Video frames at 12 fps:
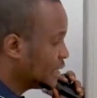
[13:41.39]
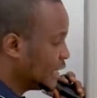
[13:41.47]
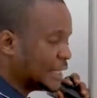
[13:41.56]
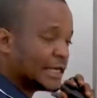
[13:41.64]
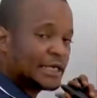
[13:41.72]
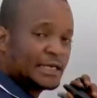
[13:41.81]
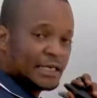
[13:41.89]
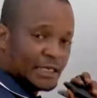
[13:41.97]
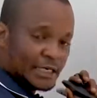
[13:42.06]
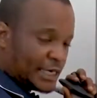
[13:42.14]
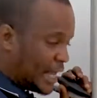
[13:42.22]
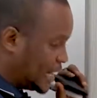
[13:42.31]
ladder
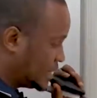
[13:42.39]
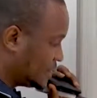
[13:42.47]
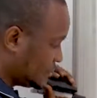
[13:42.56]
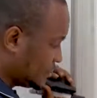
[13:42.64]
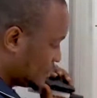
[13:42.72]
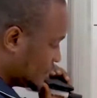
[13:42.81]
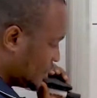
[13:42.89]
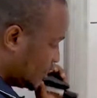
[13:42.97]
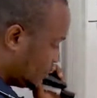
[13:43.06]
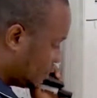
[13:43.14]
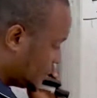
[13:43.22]
diagram? We